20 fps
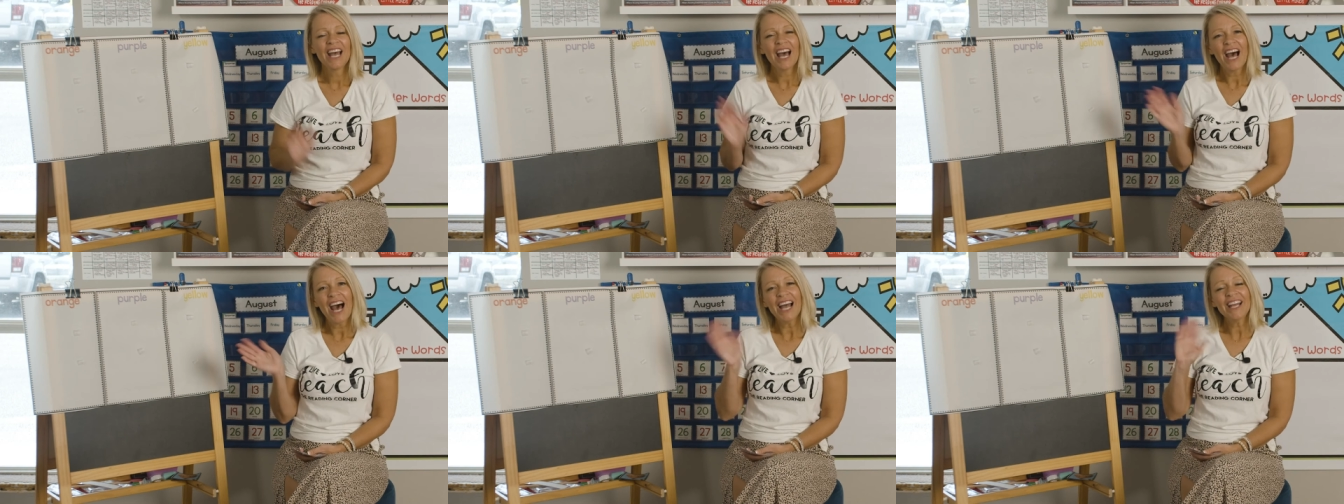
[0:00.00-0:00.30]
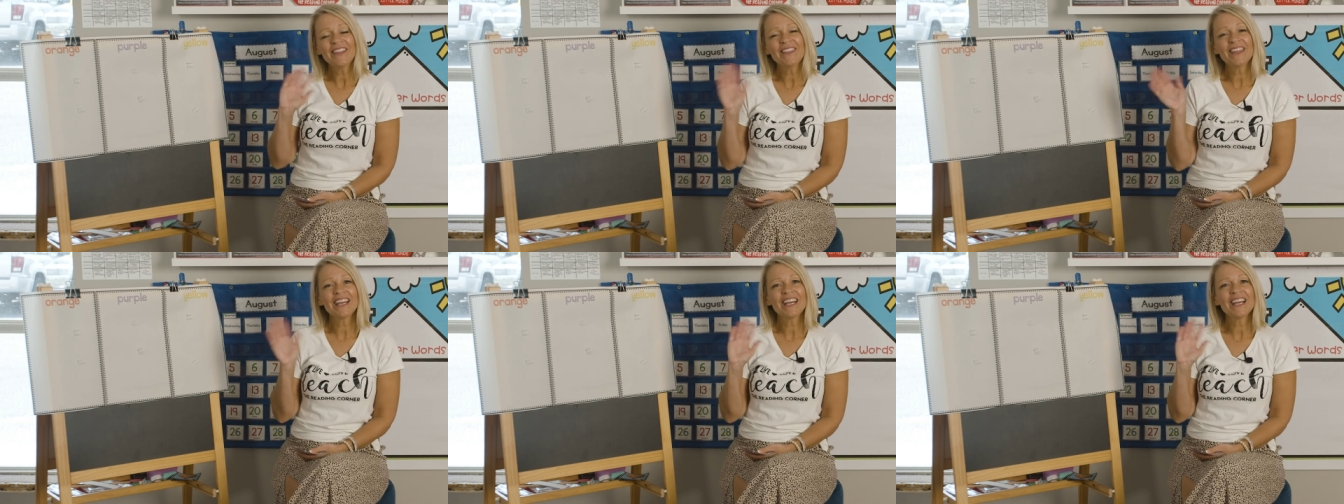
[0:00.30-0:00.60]

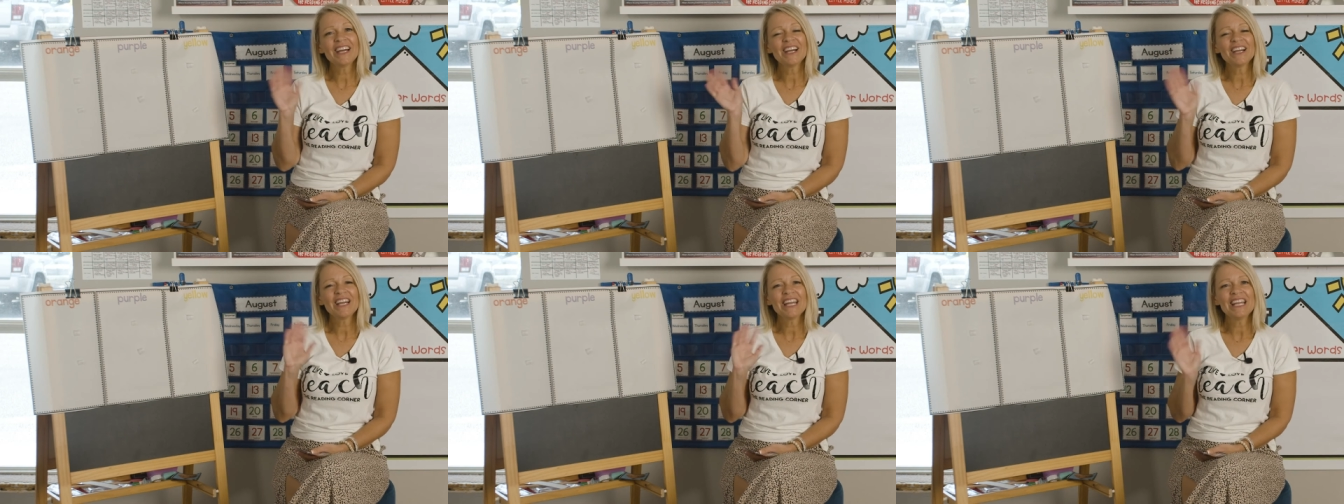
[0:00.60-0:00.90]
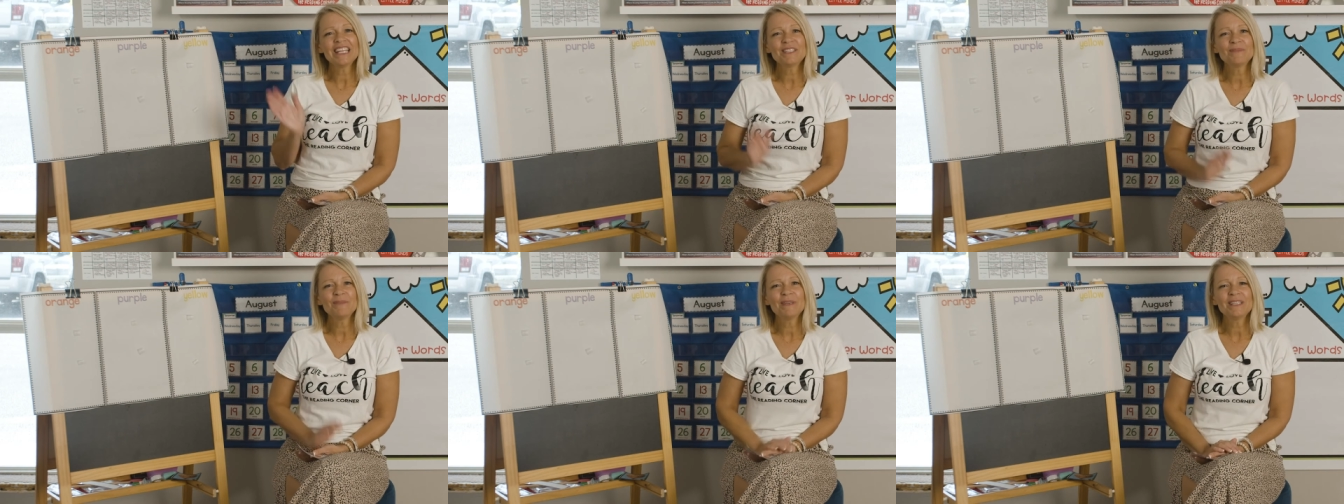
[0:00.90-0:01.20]
Hi there,
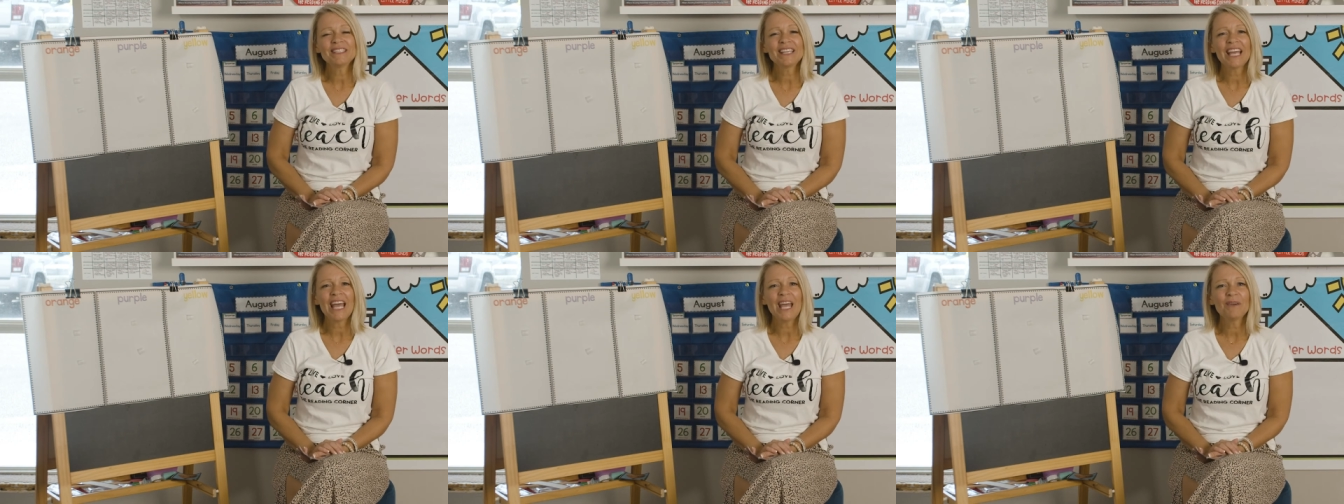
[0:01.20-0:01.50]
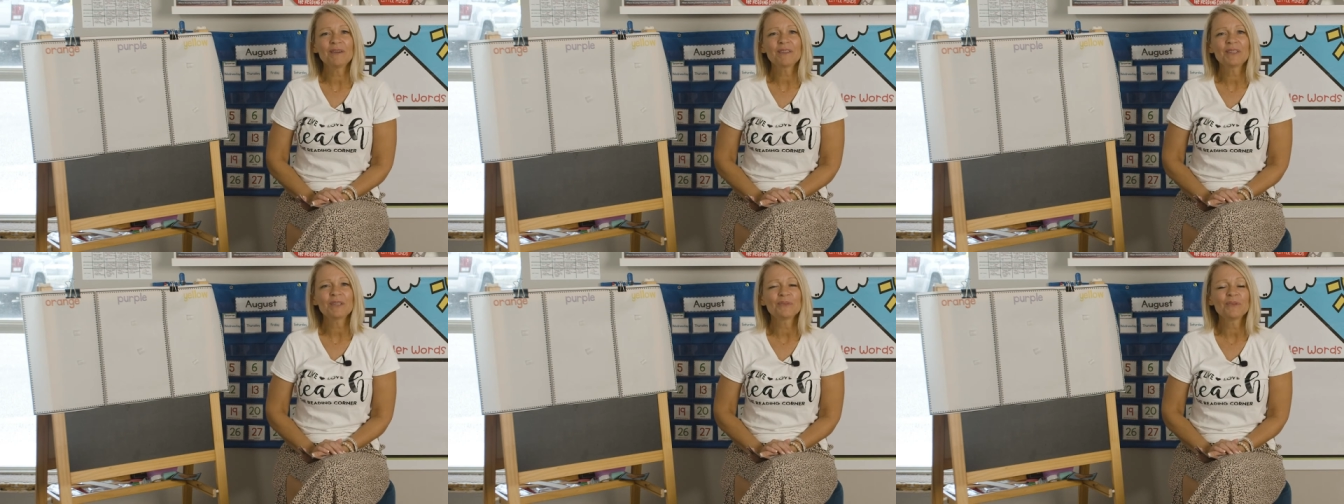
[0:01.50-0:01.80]
it's Miss K
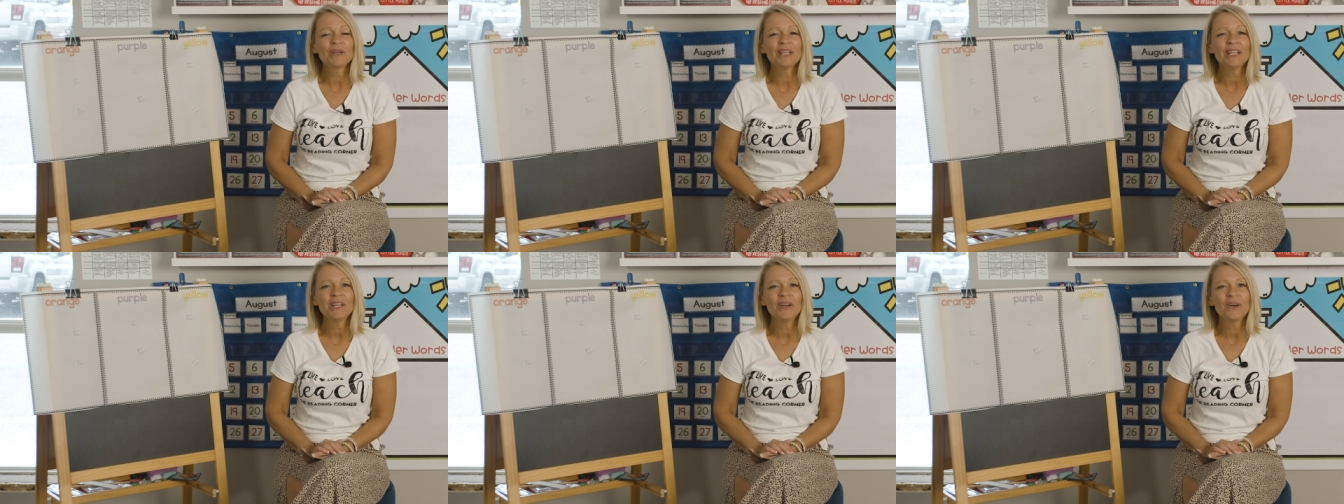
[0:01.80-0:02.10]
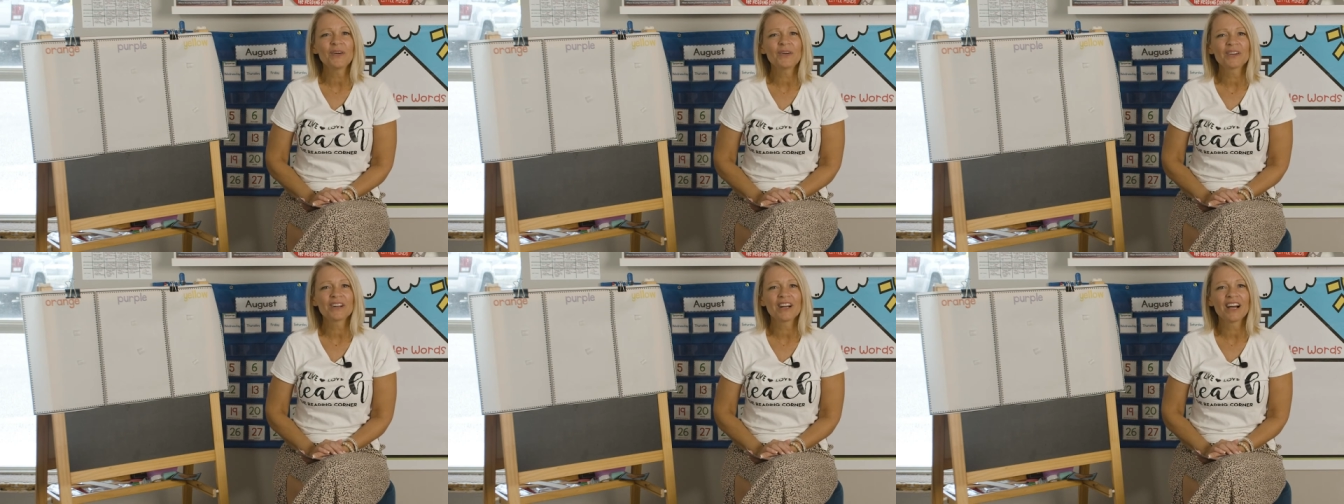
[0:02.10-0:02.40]
with the Reading
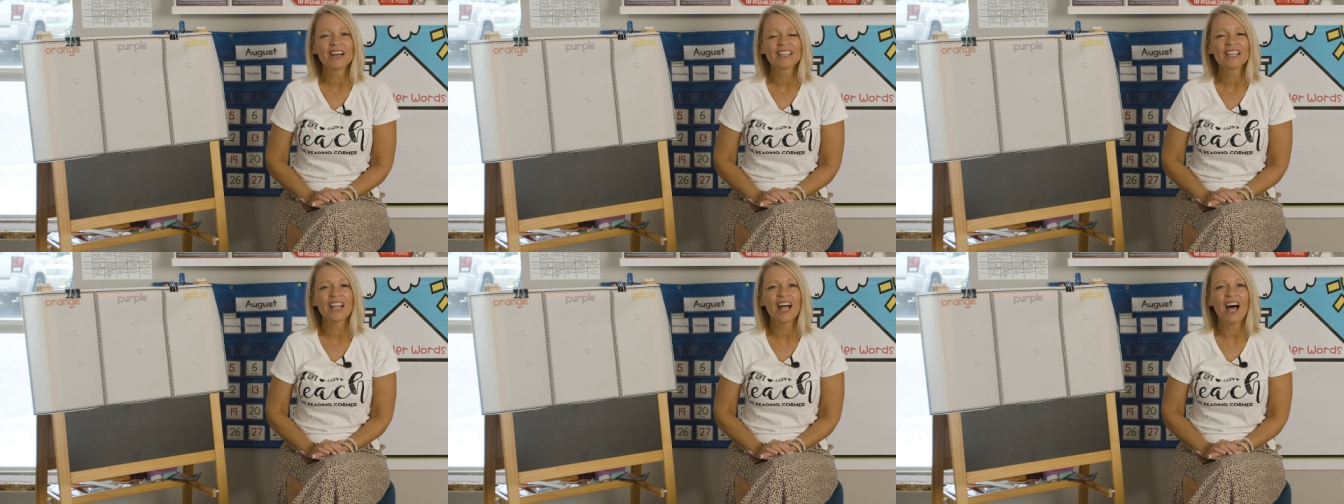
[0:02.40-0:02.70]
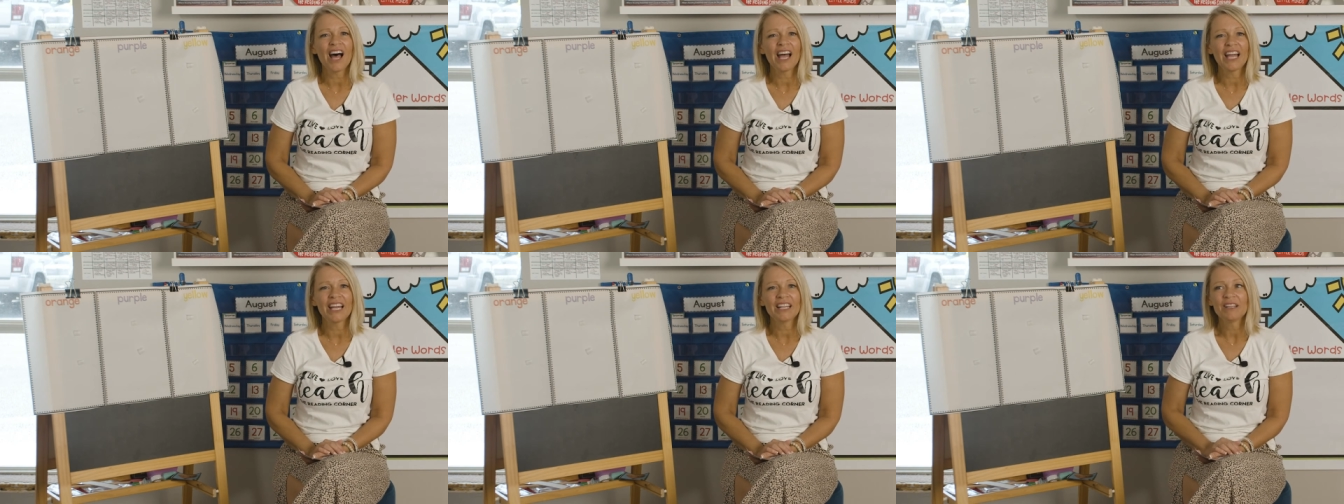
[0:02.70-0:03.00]
Corner
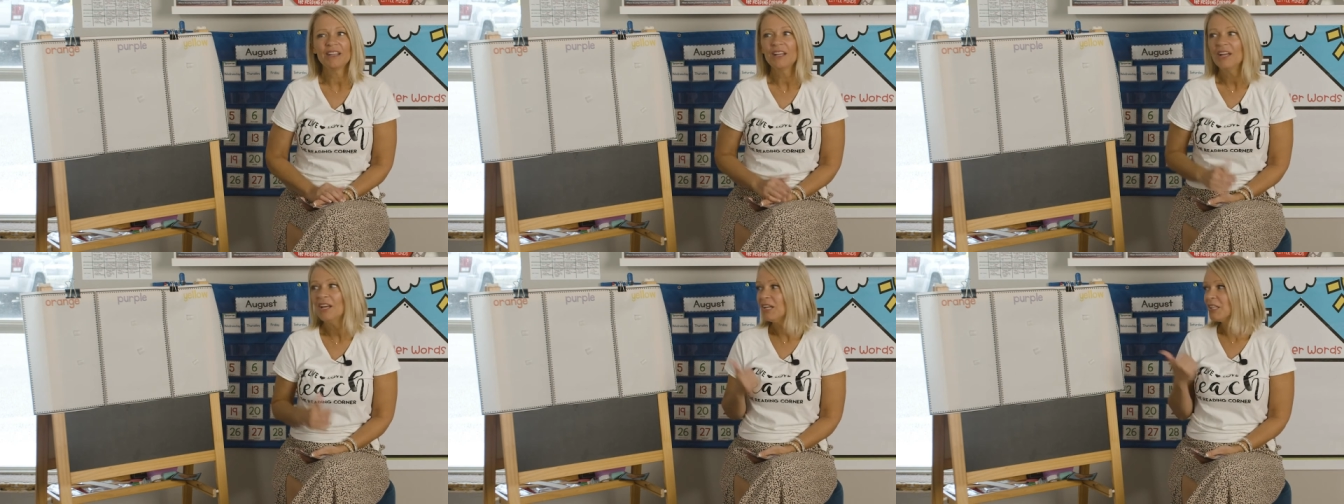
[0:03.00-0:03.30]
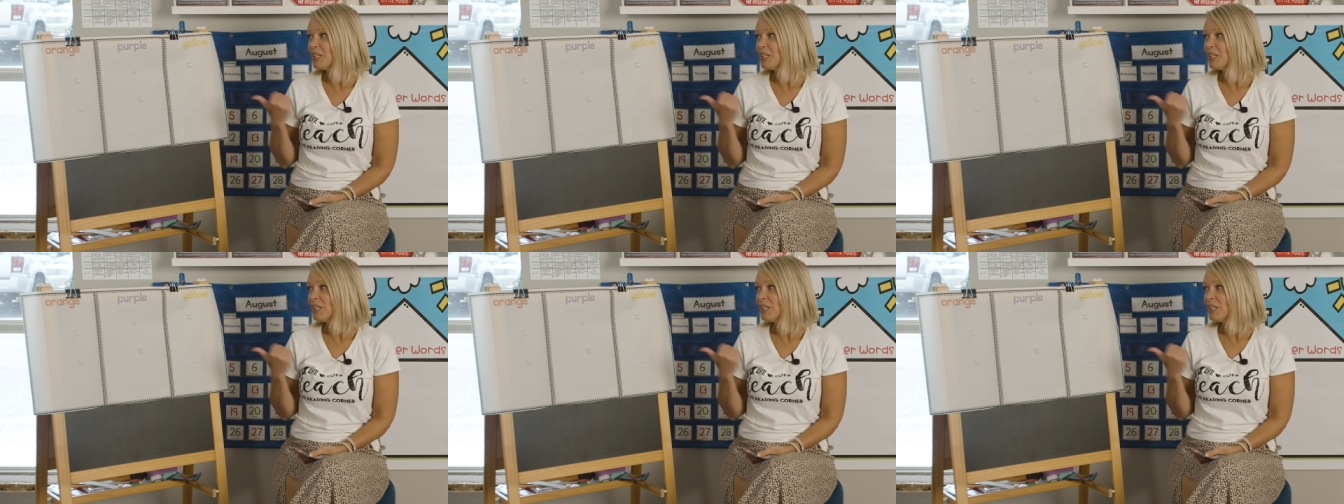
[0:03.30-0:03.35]
Online.